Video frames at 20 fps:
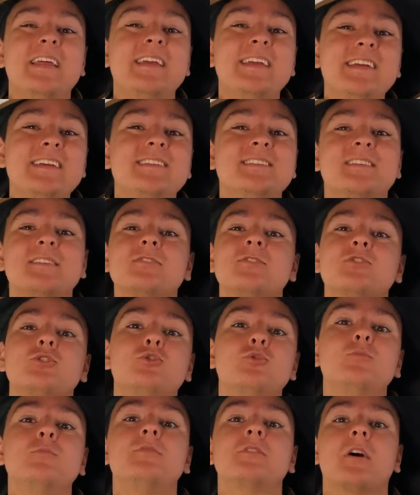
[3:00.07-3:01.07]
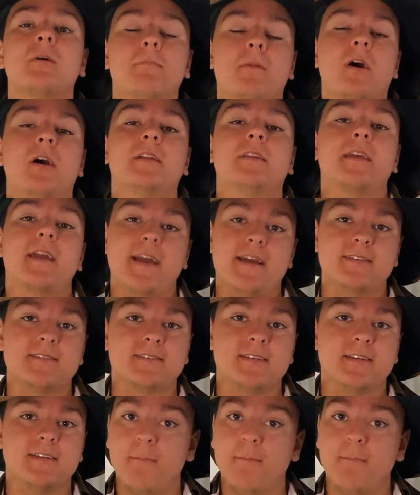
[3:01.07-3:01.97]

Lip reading: is consumed upon casting,